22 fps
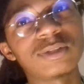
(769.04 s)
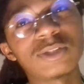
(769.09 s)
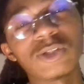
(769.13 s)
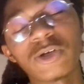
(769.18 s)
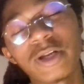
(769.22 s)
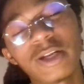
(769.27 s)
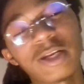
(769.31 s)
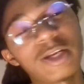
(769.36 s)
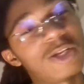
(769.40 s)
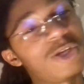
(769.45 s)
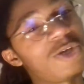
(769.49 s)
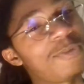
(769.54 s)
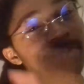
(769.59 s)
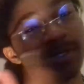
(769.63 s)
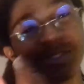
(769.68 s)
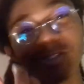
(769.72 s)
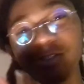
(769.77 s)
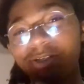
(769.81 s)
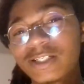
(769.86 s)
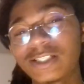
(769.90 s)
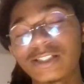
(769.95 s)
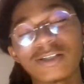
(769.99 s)
throwing
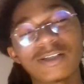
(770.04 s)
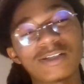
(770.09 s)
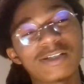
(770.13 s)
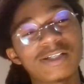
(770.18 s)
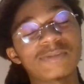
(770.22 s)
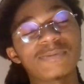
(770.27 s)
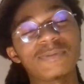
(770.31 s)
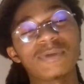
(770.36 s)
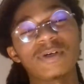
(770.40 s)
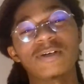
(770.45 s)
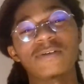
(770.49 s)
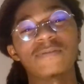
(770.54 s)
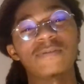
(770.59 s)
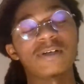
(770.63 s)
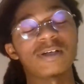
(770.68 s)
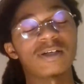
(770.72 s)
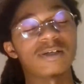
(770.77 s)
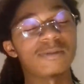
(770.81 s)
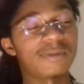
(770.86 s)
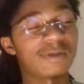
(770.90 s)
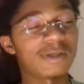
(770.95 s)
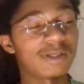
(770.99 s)
Inhumans on his
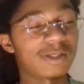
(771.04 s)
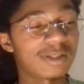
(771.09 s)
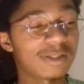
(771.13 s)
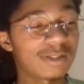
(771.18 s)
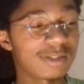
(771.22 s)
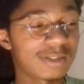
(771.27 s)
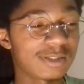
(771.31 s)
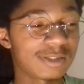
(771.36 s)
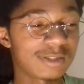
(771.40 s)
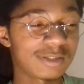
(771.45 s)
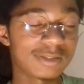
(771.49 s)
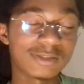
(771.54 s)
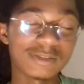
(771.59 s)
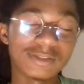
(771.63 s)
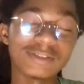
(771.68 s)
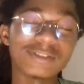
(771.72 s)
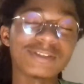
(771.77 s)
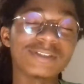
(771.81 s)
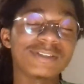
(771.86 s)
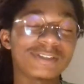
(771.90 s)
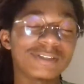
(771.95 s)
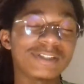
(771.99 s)
motherfucker, bruh.
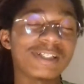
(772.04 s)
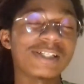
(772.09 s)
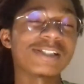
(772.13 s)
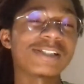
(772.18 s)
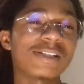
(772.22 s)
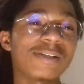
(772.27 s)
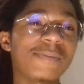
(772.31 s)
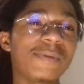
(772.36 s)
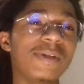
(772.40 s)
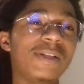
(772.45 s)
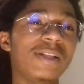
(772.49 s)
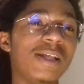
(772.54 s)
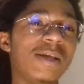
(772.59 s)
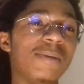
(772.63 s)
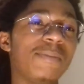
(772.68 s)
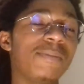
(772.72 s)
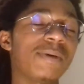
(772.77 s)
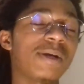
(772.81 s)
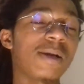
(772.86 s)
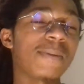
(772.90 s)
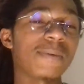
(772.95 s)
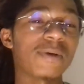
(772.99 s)
That should be
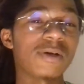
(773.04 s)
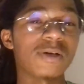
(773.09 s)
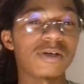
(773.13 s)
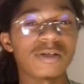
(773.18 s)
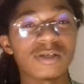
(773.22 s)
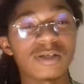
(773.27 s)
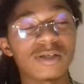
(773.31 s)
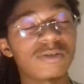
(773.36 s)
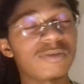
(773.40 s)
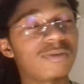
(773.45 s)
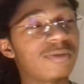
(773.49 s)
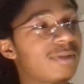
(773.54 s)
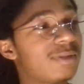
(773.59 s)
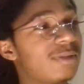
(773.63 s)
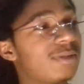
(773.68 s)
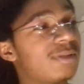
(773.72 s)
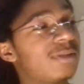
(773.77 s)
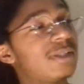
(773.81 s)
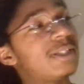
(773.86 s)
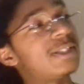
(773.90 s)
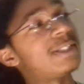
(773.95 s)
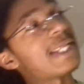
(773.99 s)
lit, but I'm going though.
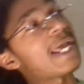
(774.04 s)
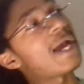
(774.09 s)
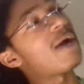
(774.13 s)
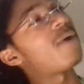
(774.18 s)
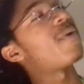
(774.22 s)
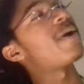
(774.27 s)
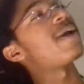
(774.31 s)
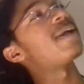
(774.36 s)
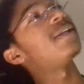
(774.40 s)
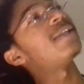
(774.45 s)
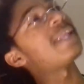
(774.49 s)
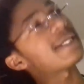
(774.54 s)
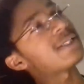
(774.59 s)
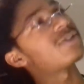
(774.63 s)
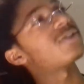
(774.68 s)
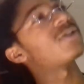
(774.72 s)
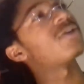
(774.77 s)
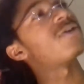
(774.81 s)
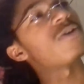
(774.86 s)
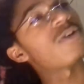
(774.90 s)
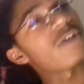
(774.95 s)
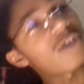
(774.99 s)
That way,
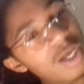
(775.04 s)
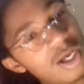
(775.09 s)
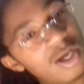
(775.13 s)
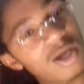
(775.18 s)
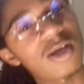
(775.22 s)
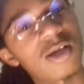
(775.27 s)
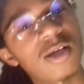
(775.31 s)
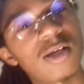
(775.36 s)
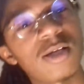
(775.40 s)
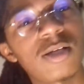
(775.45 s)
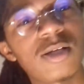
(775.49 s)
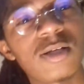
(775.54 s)
Dexter, yo.